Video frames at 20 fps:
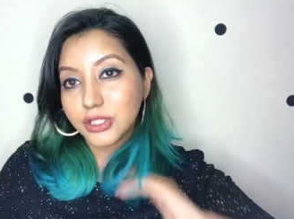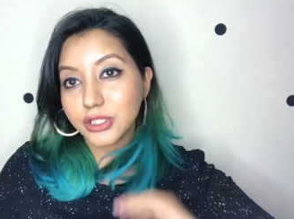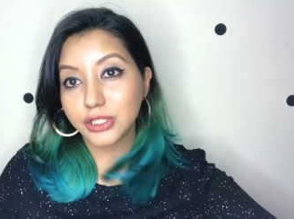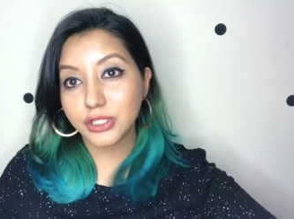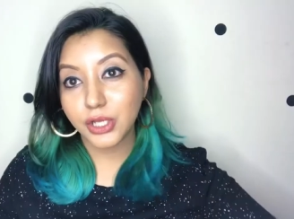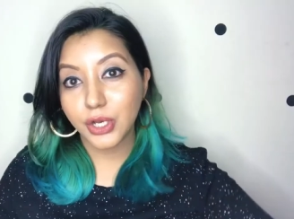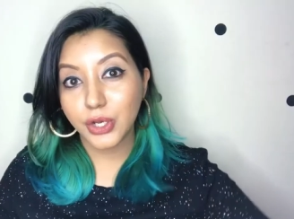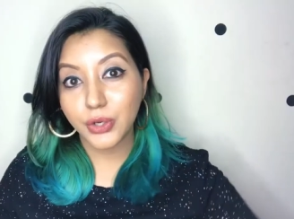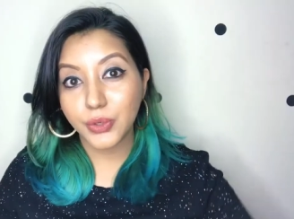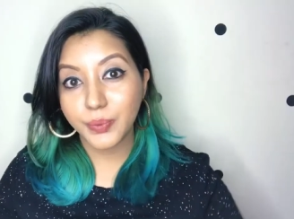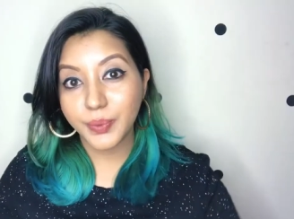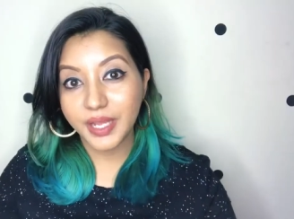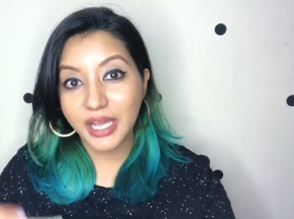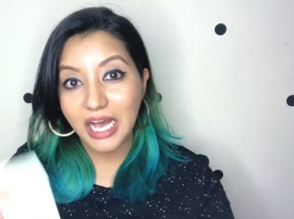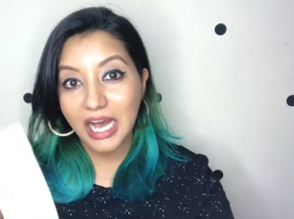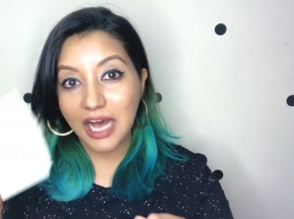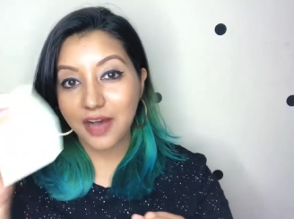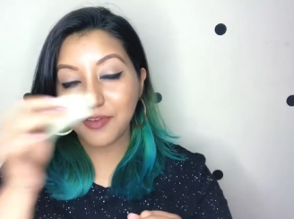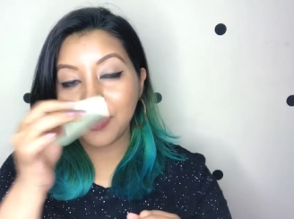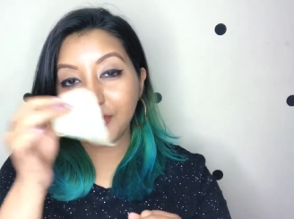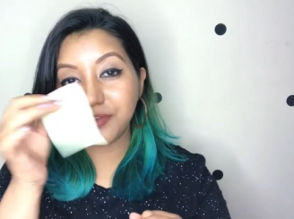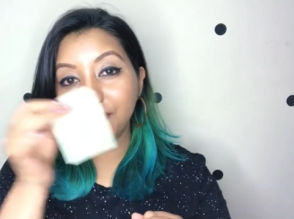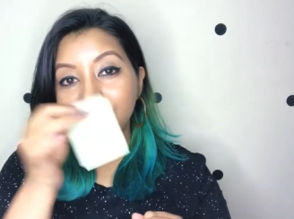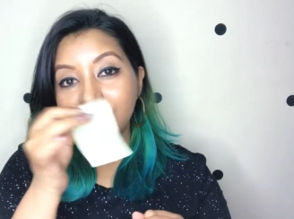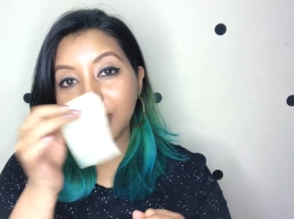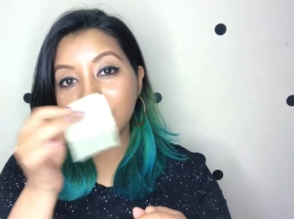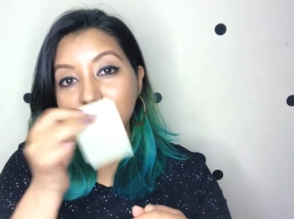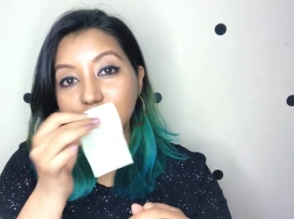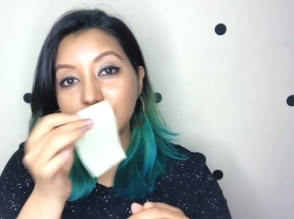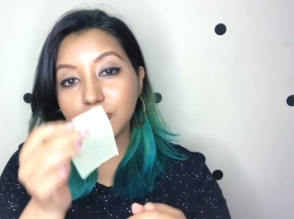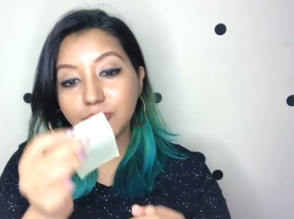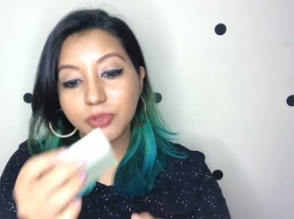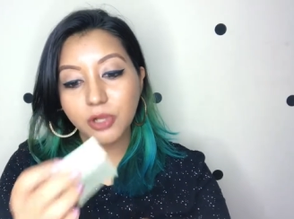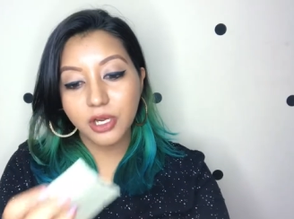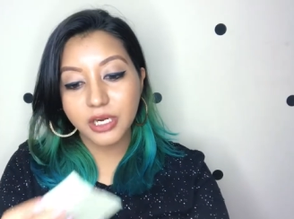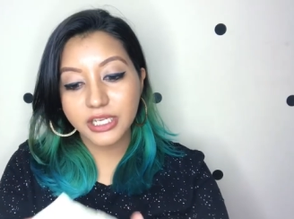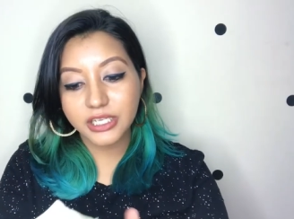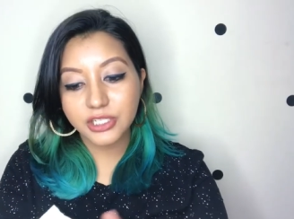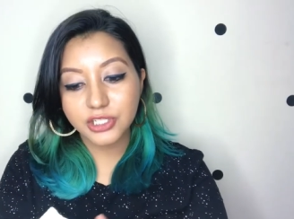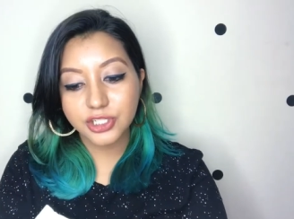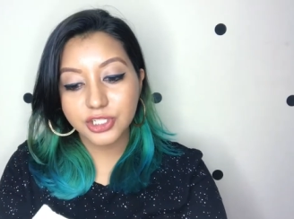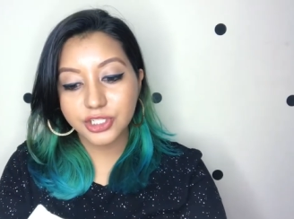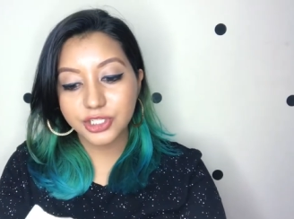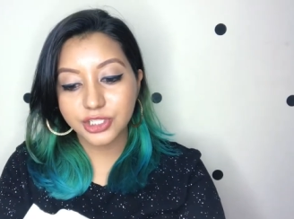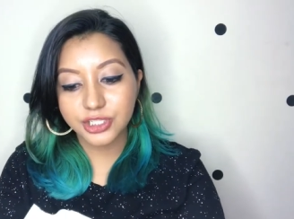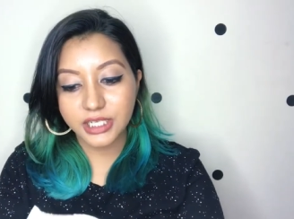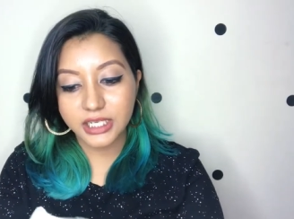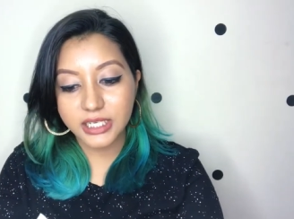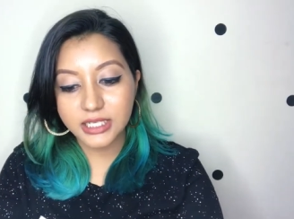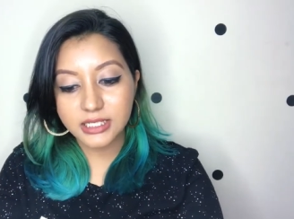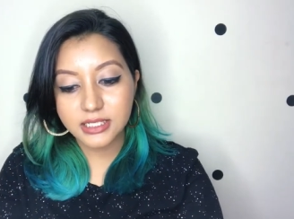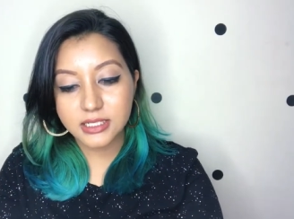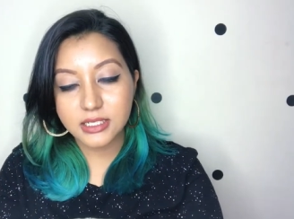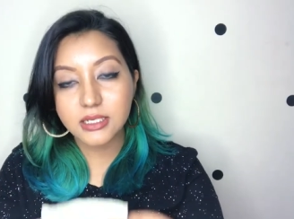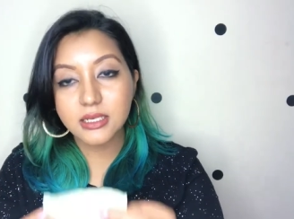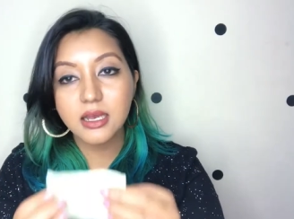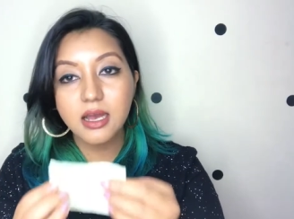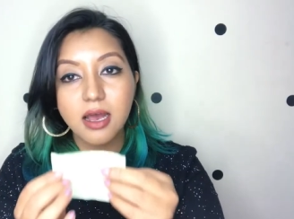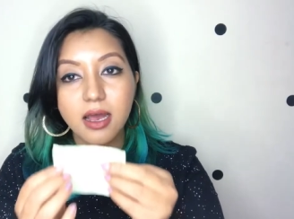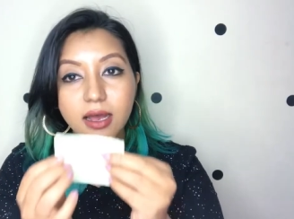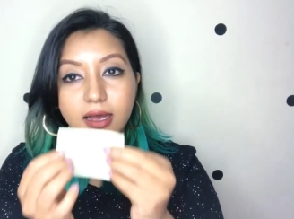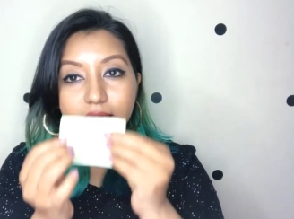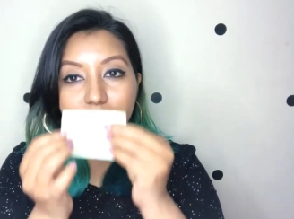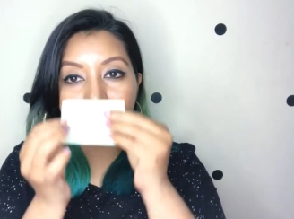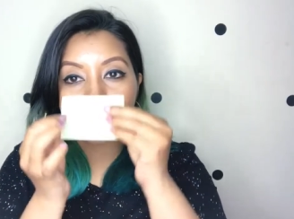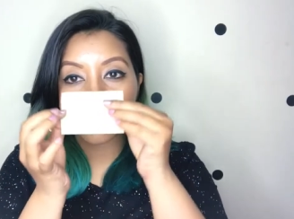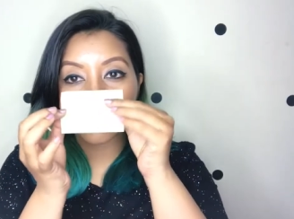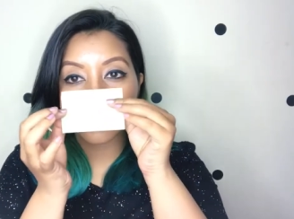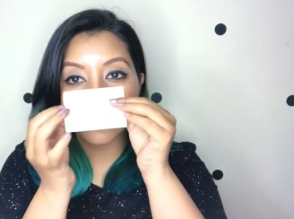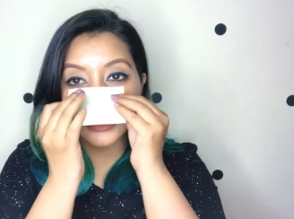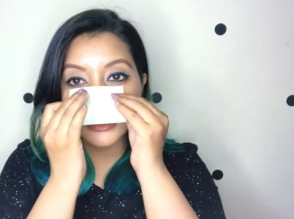so we have a fresh blotting sheet and um,